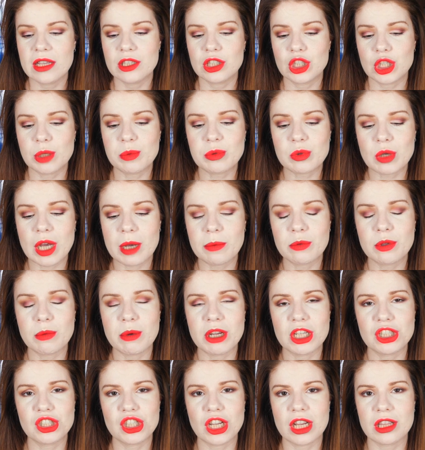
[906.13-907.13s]
Subscribe to
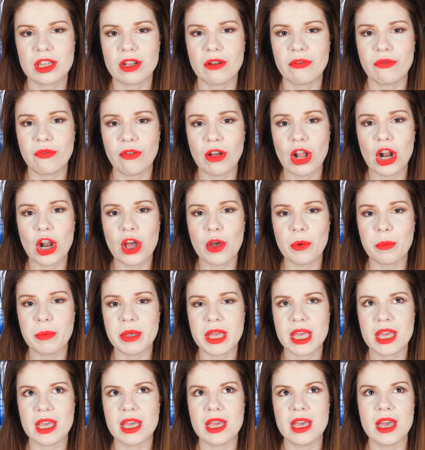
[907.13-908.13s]
my channel. Follow
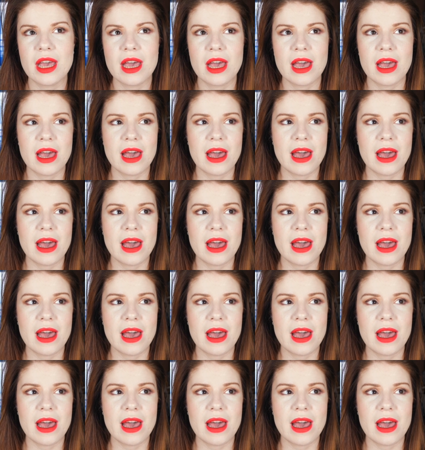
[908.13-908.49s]
me.